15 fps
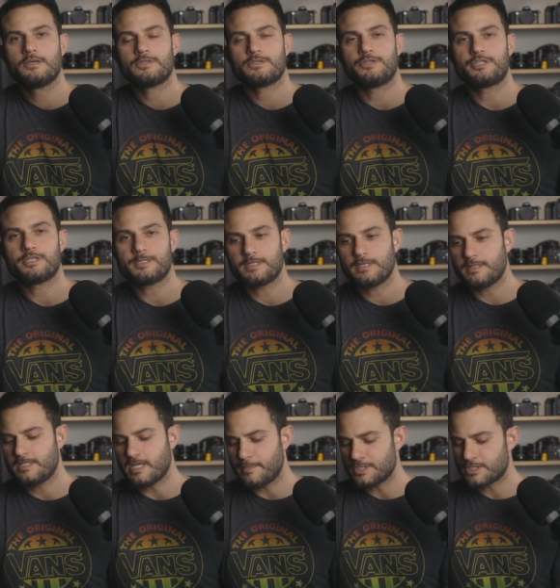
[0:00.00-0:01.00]
So just to
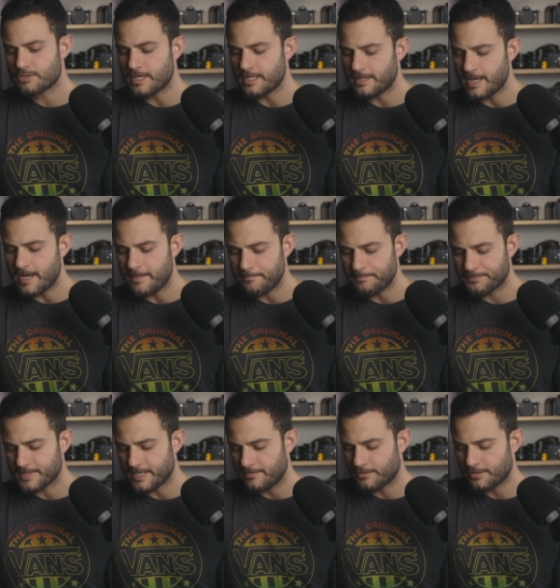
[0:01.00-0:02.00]
demonstrate that,
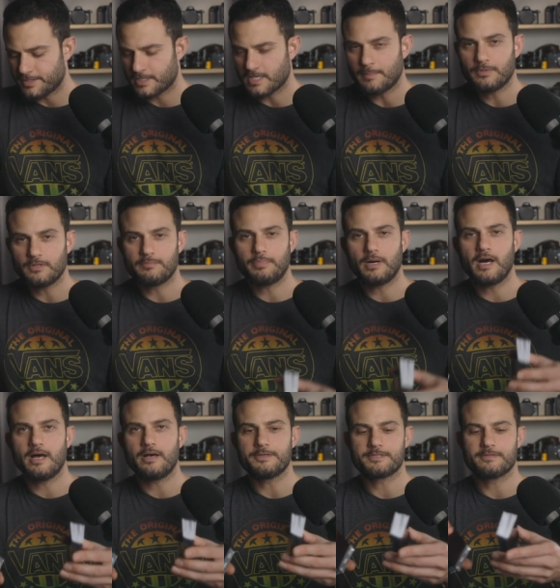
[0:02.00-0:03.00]
I've got a couple of
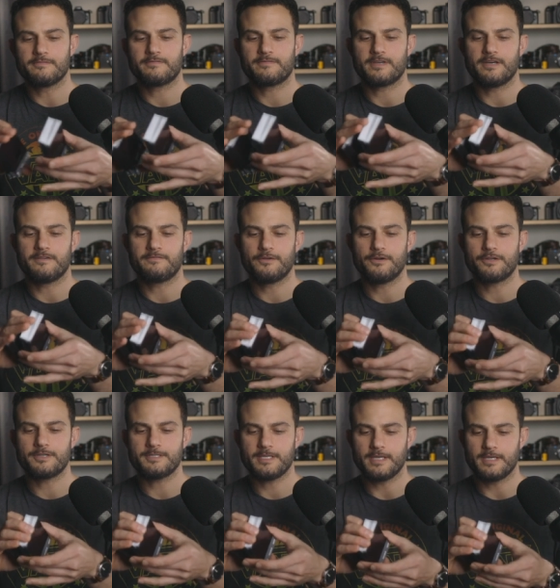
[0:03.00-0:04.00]
piles of
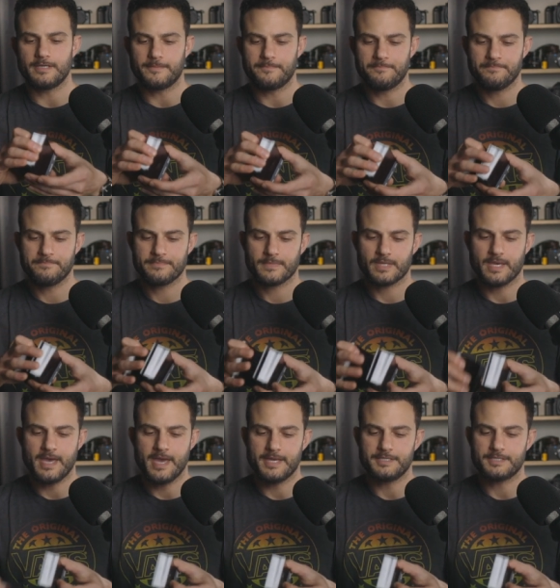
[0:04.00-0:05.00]
photos here,
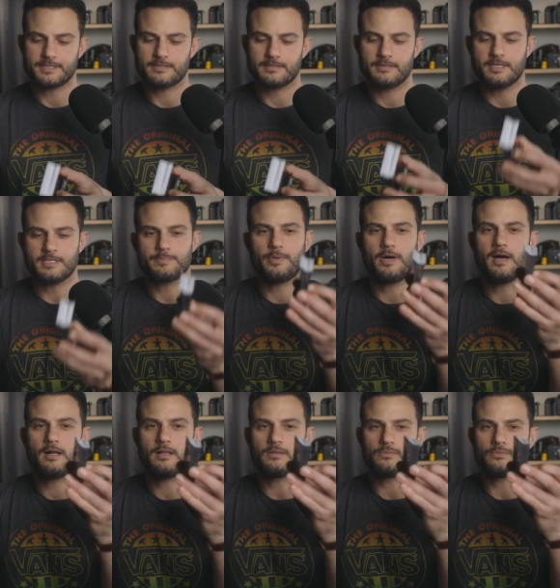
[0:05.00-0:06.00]
and this
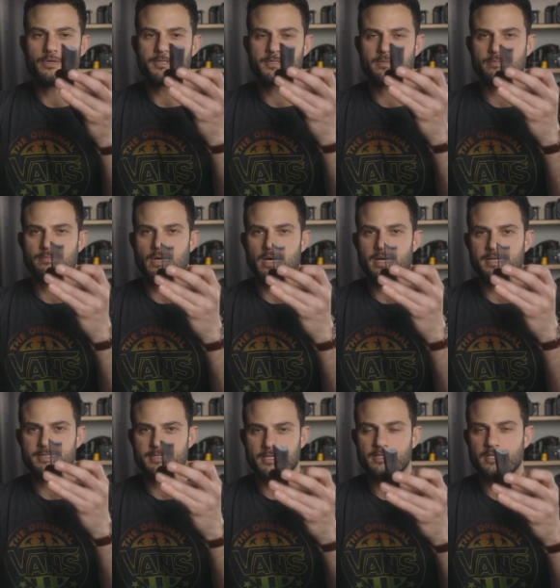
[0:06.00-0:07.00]
pile was my
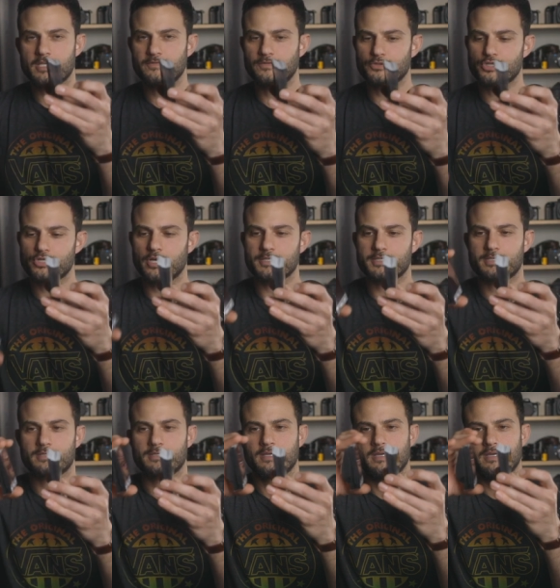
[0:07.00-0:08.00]
successful
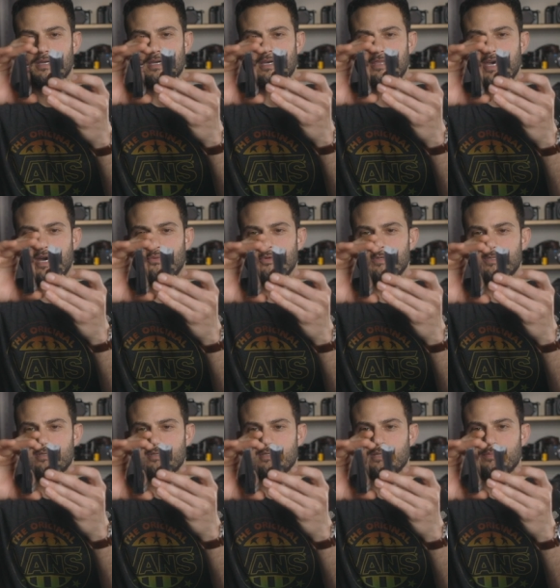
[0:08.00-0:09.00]
shots, and that
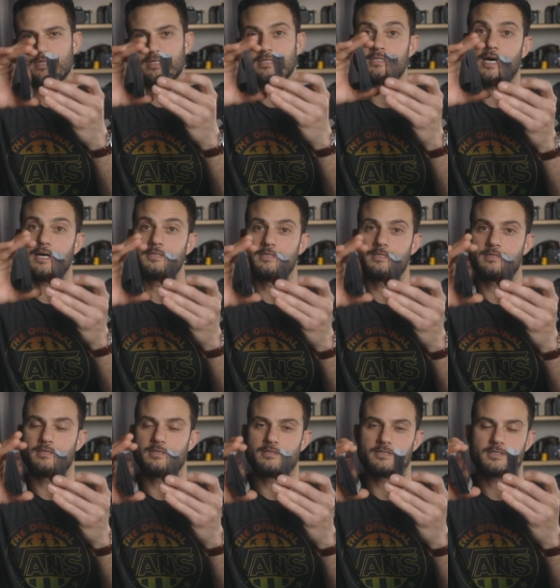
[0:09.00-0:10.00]
was some of the duds,
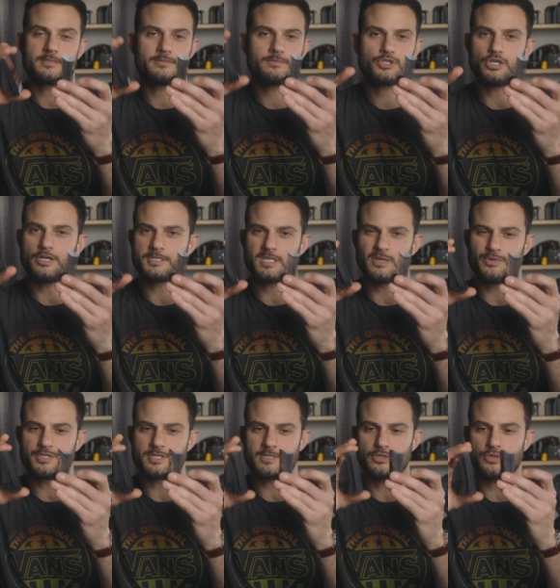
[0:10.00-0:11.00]
the just shots that were
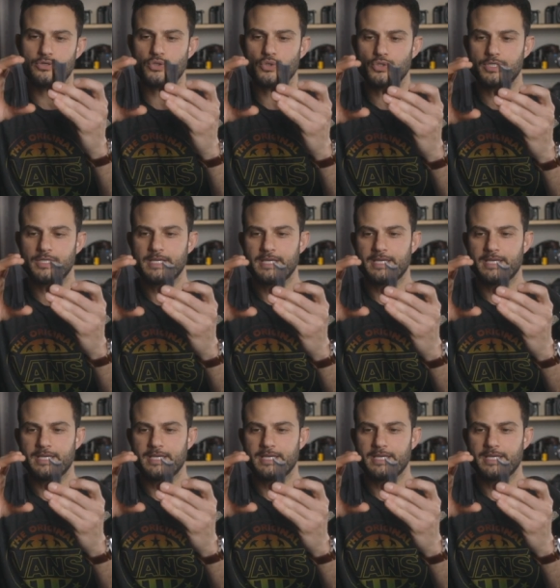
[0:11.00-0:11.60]
just no good.